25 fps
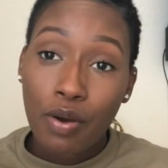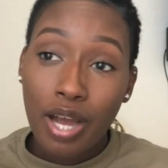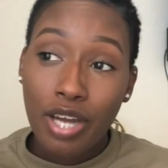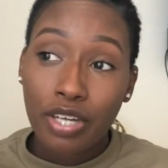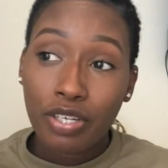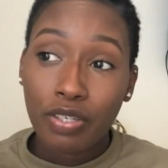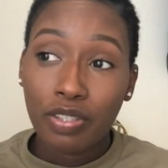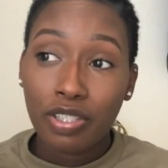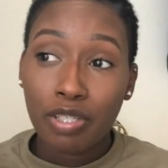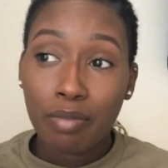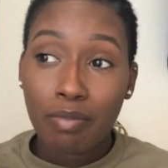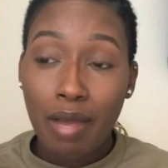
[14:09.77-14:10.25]
I
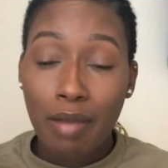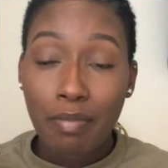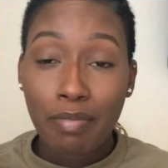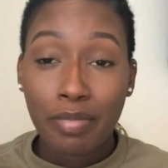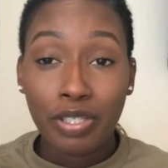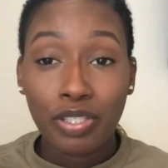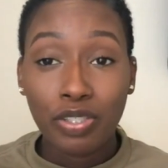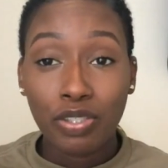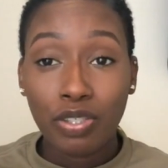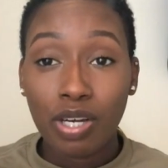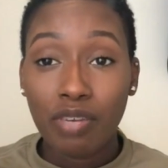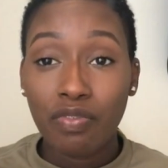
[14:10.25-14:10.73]
know that my
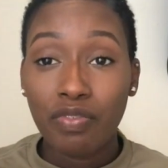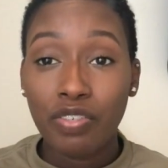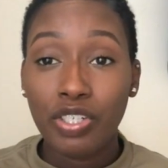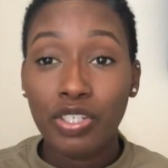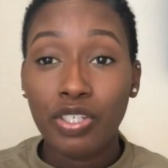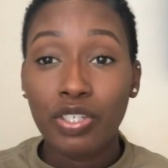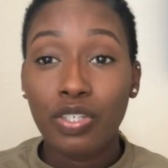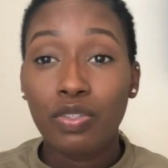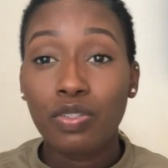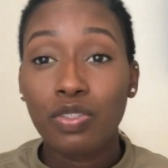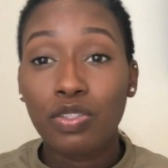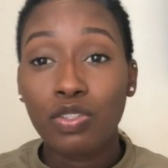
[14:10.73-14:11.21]
military
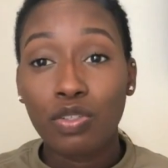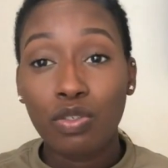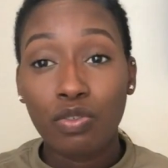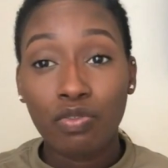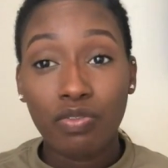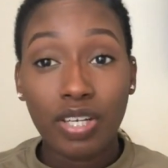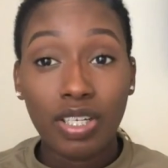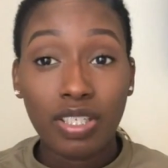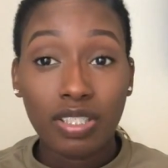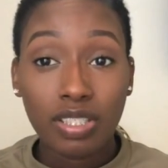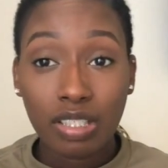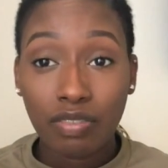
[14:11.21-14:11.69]
videos do
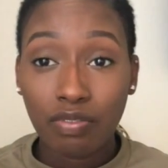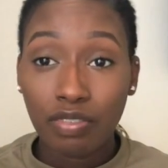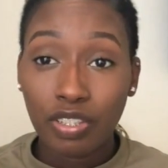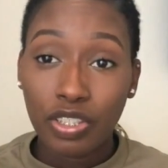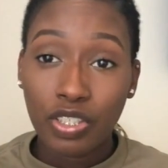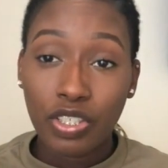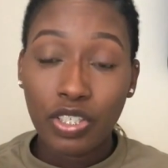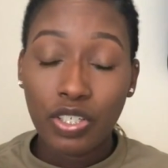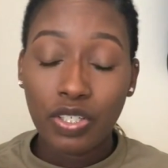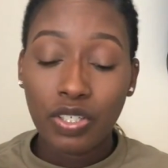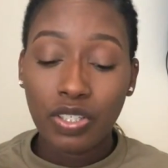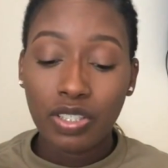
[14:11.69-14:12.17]
relatively
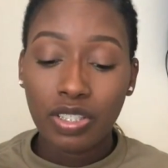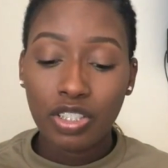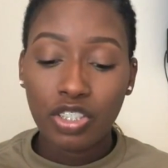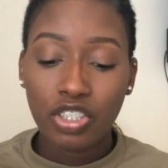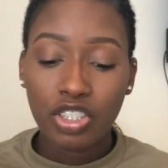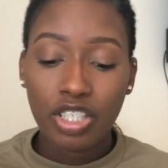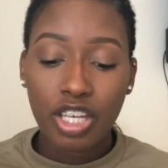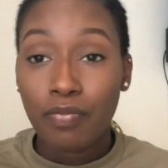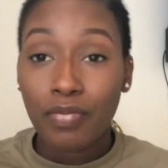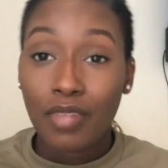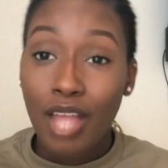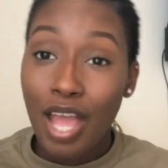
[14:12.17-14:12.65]
good on
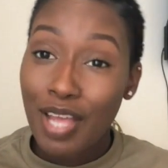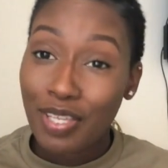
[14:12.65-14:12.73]
this channel.